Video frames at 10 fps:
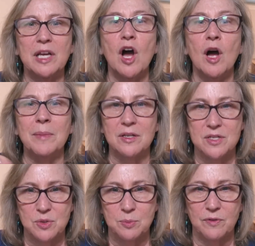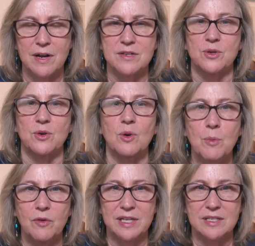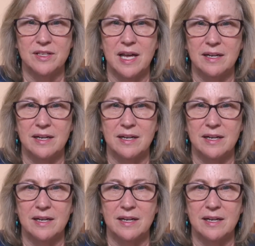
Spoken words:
becoming a supervisor or moving to